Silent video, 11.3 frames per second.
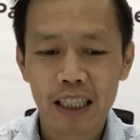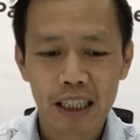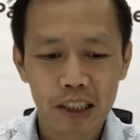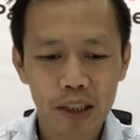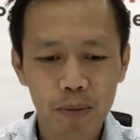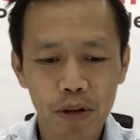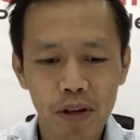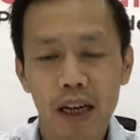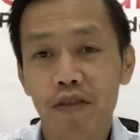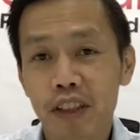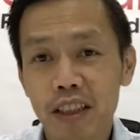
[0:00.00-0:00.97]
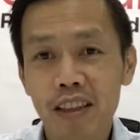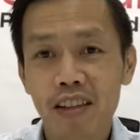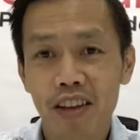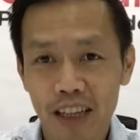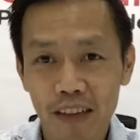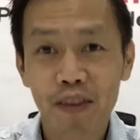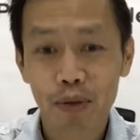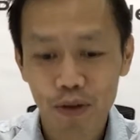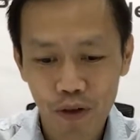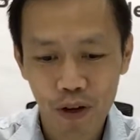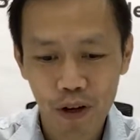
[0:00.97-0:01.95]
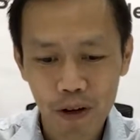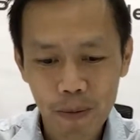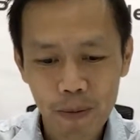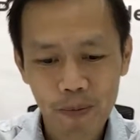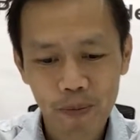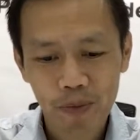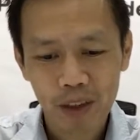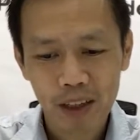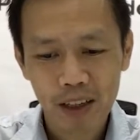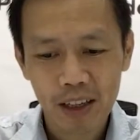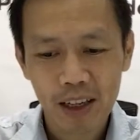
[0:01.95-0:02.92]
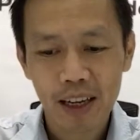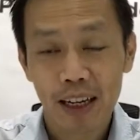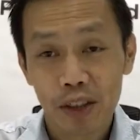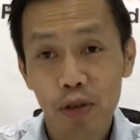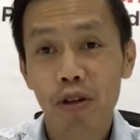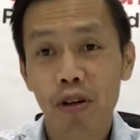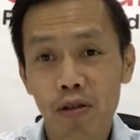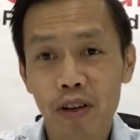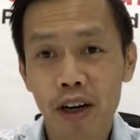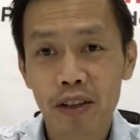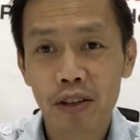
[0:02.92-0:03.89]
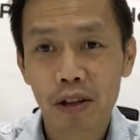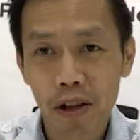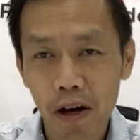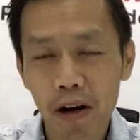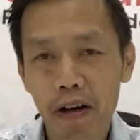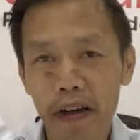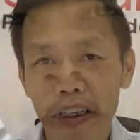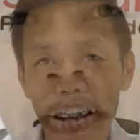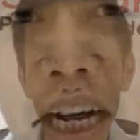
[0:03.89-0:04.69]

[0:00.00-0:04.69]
is more evident than ever before. As you know, there is a long